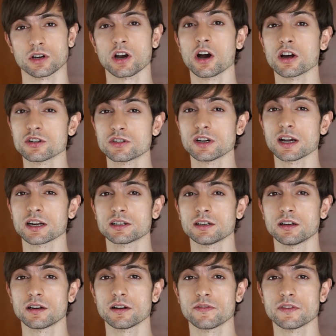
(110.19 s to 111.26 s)
contract a
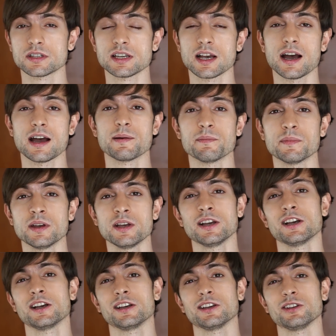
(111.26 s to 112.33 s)
lot of the time.
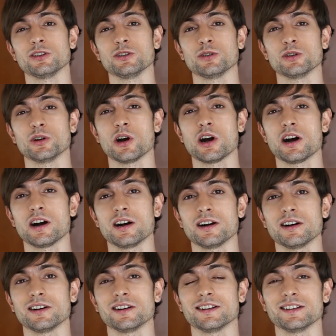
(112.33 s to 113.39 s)
You
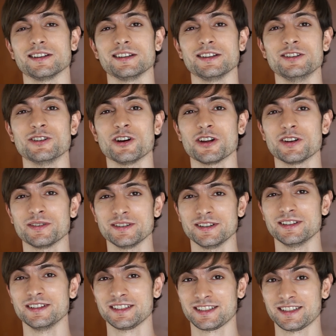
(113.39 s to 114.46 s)
are not
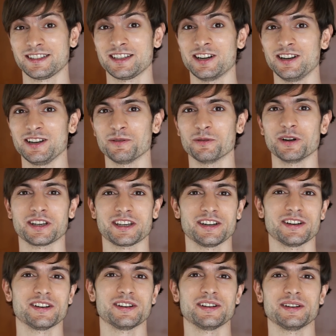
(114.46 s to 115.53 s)
necessarily working
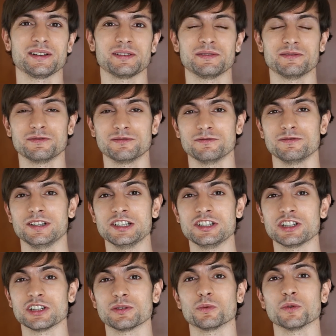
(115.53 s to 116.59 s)
on a
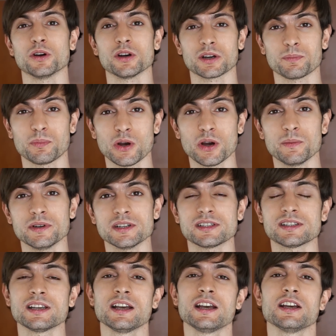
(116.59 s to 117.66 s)
legit work
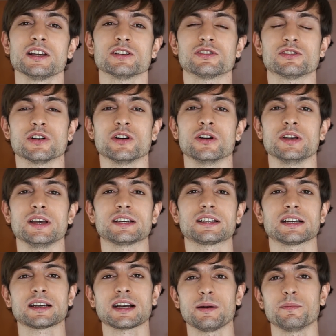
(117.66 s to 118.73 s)
permit. So it
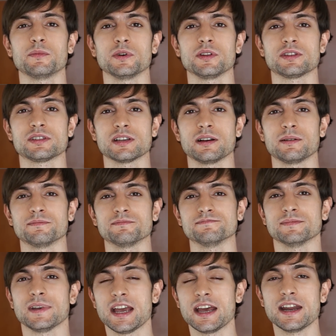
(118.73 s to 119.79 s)
can come with
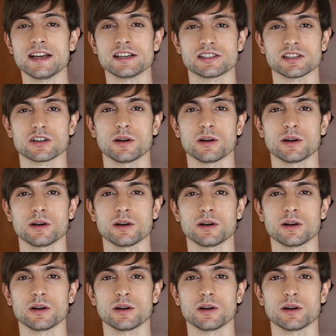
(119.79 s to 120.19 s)
some headaches and